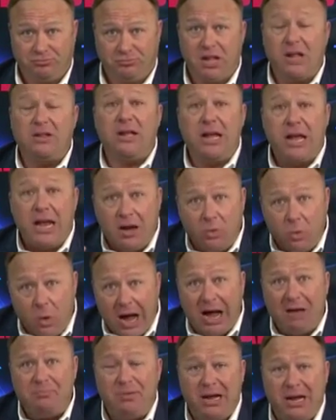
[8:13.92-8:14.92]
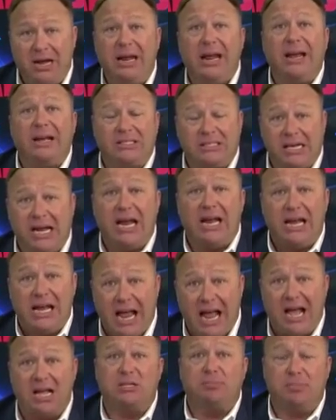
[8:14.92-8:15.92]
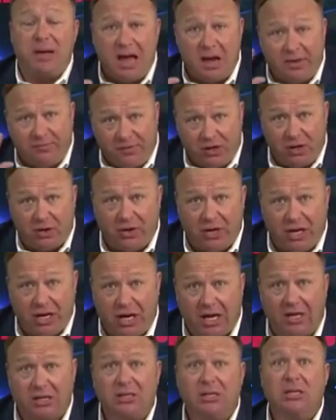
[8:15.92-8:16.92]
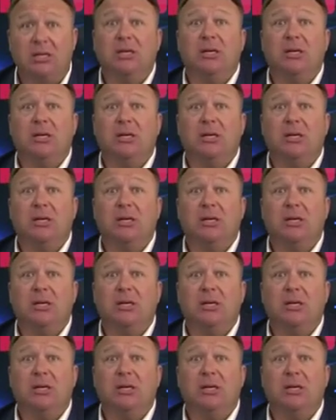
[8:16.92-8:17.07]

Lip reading: That the NYPD is saying, yes, pedophilia,